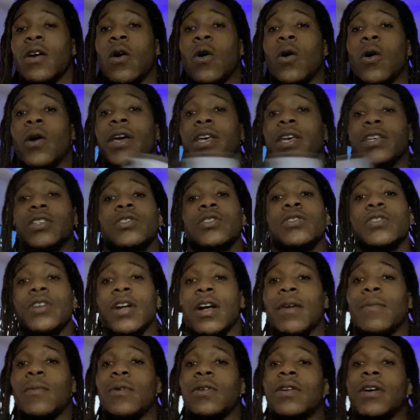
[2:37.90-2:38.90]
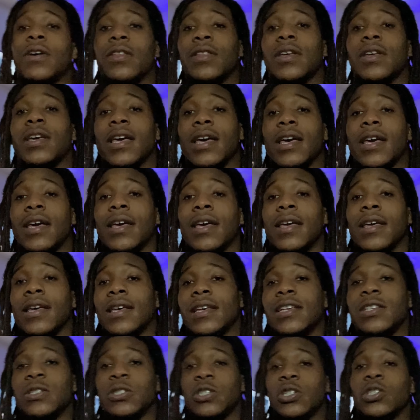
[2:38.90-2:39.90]
On Instagram, on the other hand,
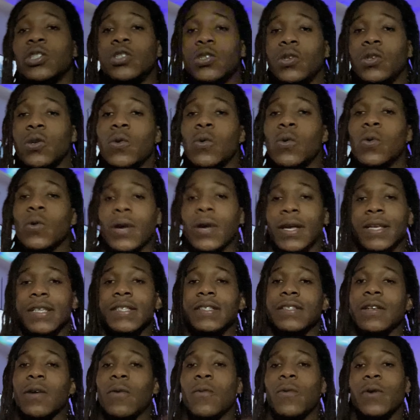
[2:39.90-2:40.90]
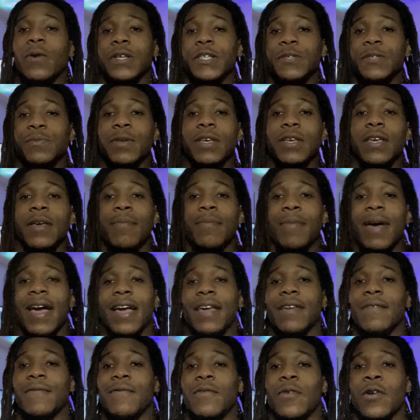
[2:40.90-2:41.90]
it's just you and someone speaking
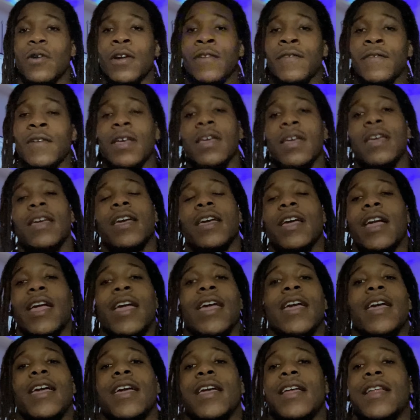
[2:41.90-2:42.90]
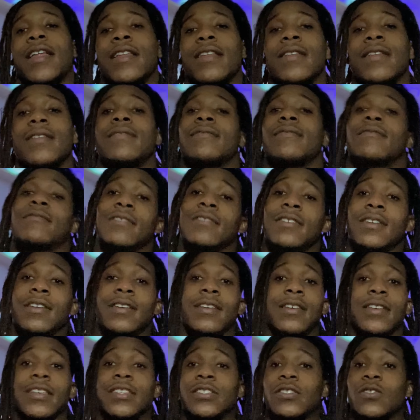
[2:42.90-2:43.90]
back and forth, and
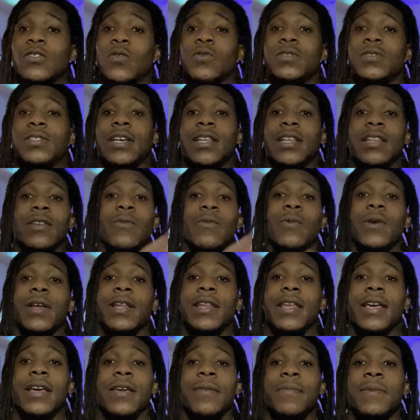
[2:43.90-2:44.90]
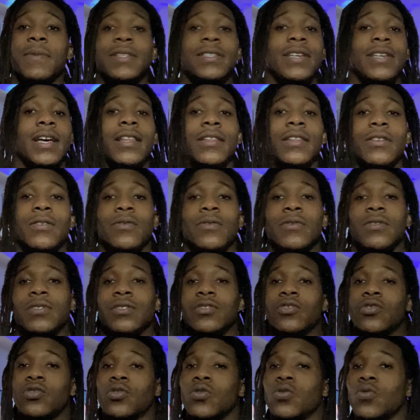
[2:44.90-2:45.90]
there's no telling what they could be telling you
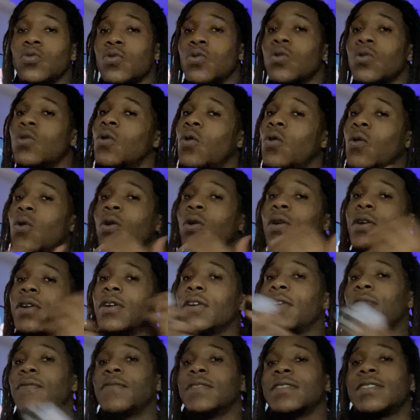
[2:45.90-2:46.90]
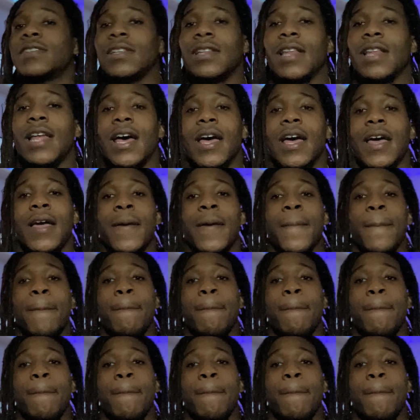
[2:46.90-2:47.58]
is true or if it's a lie.